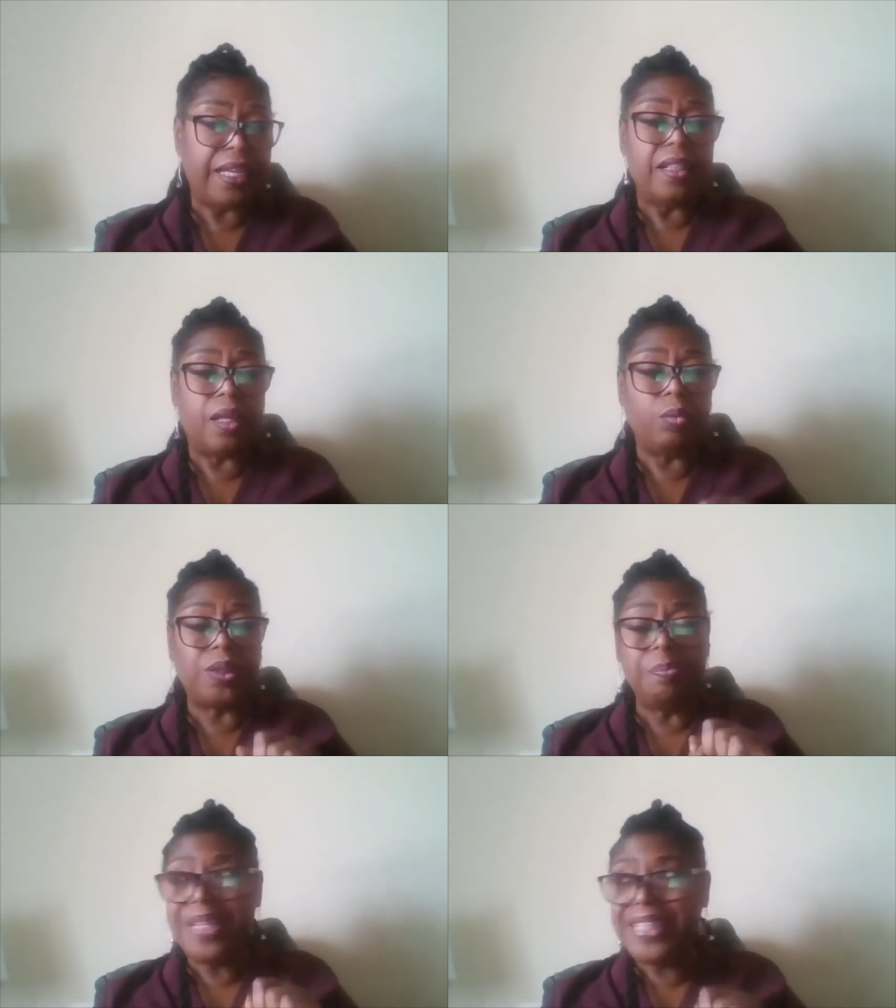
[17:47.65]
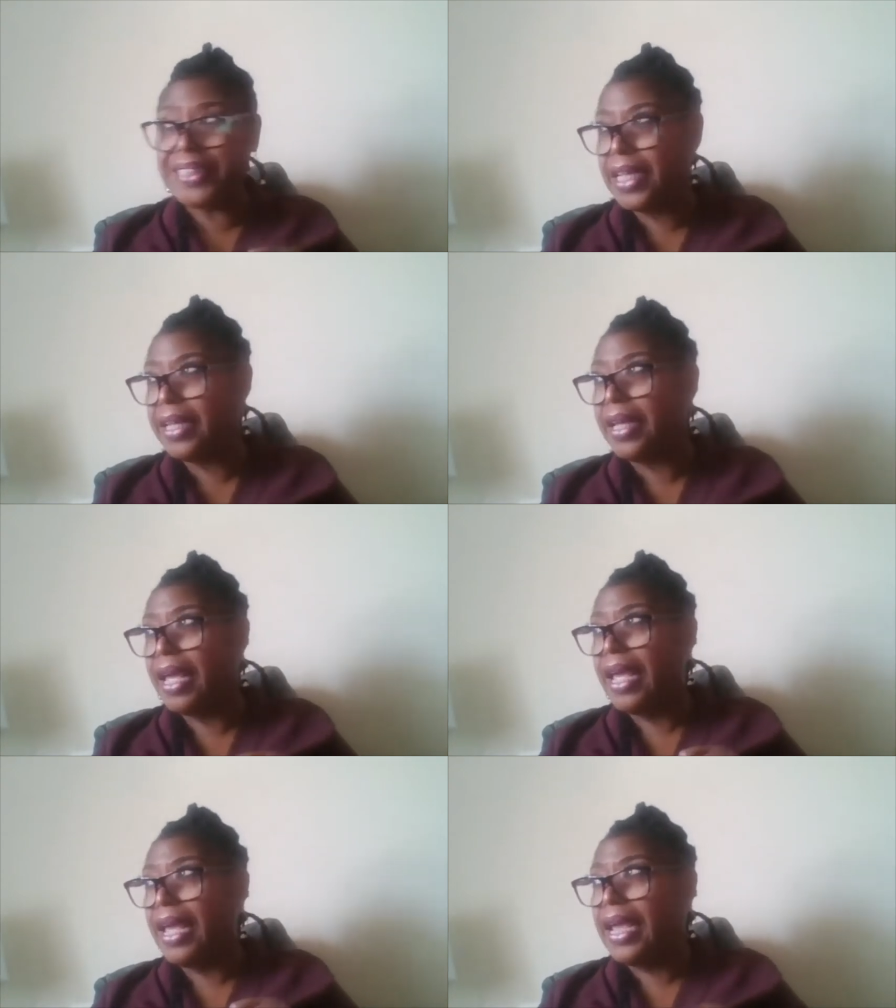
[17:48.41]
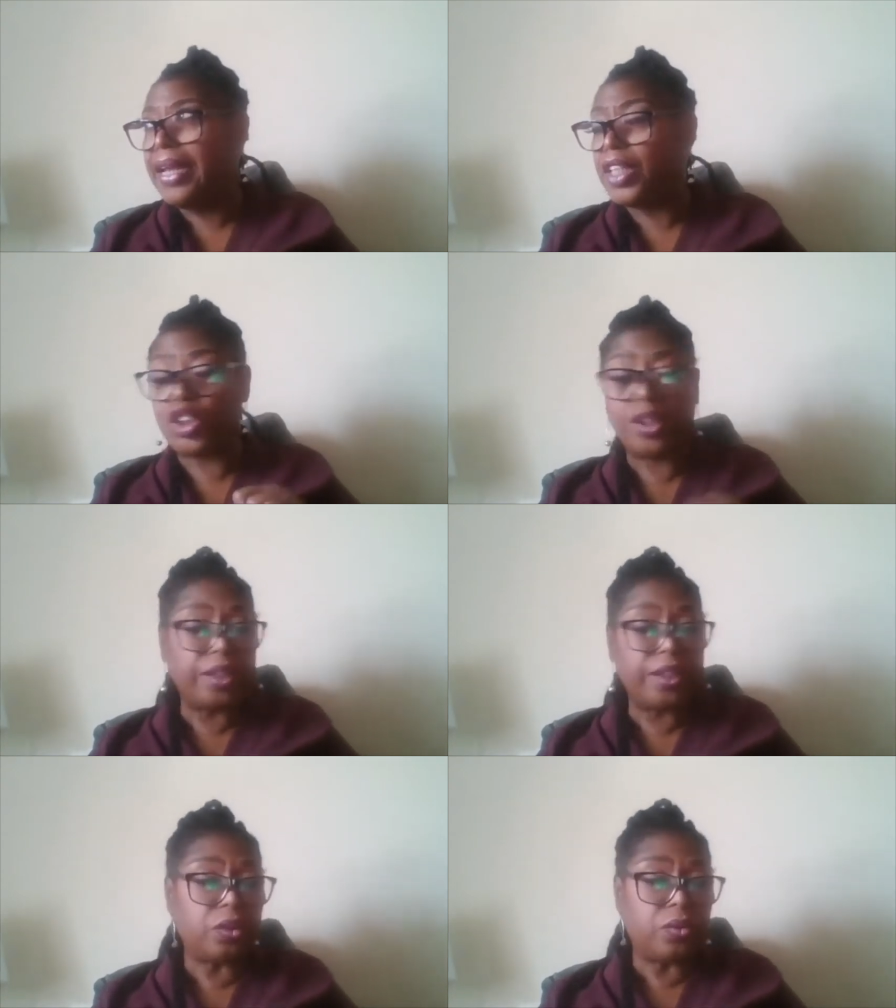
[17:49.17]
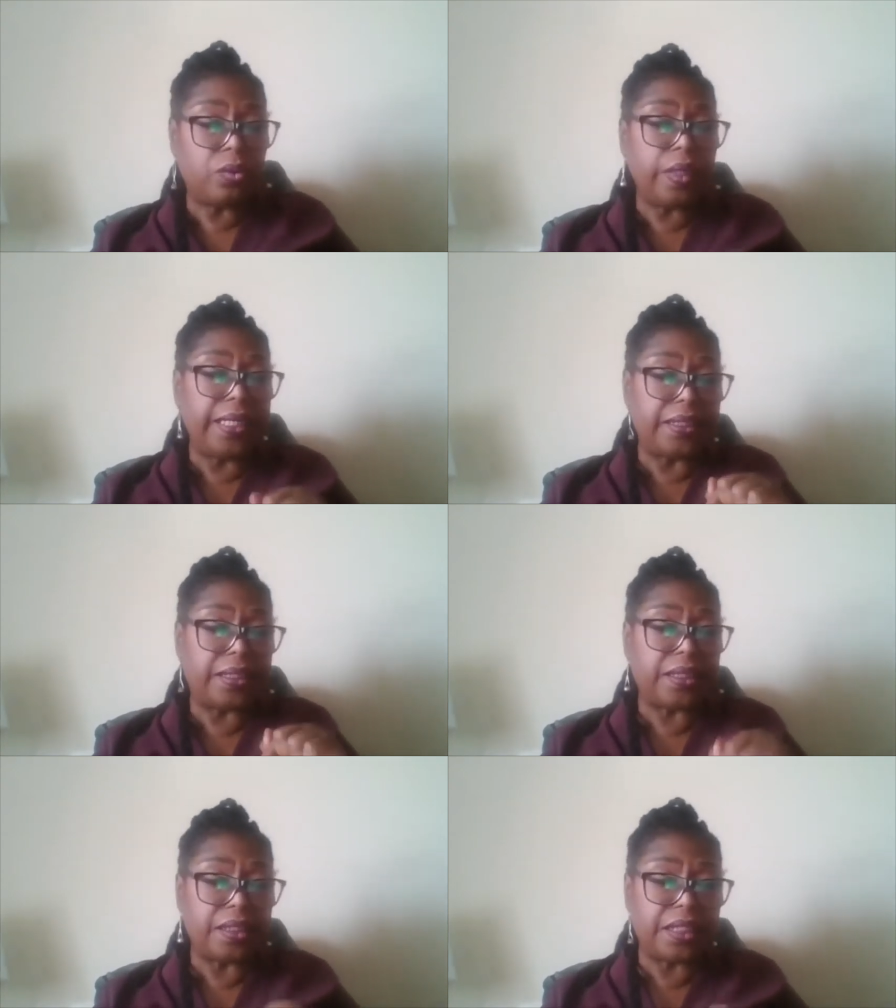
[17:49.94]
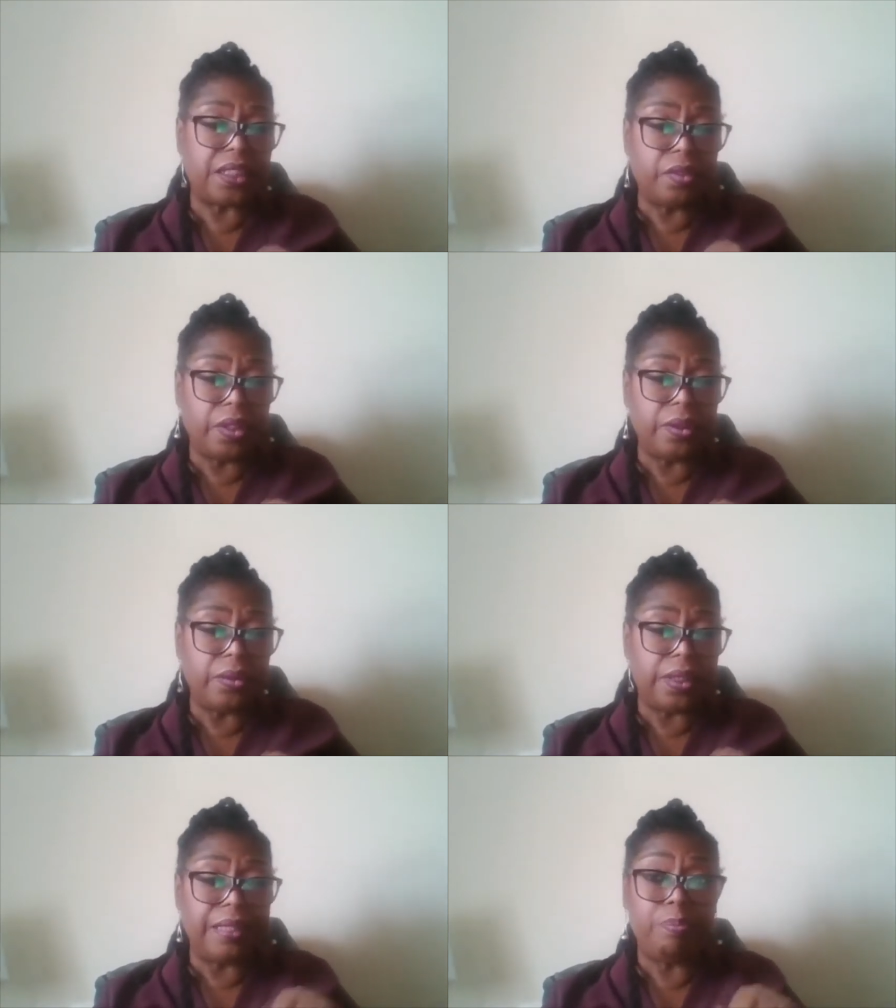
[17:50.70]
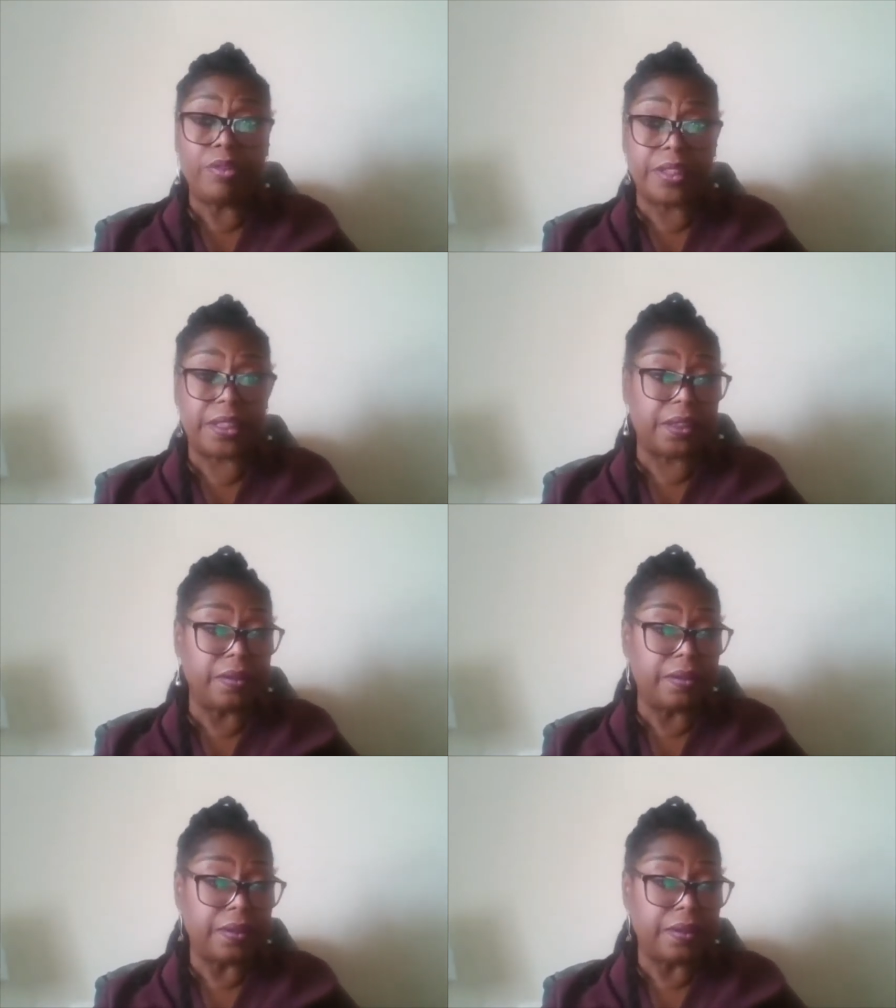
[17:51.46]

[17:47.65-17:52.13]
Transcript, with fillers: that was meeting in a church hall in Sussex Road in Brixton.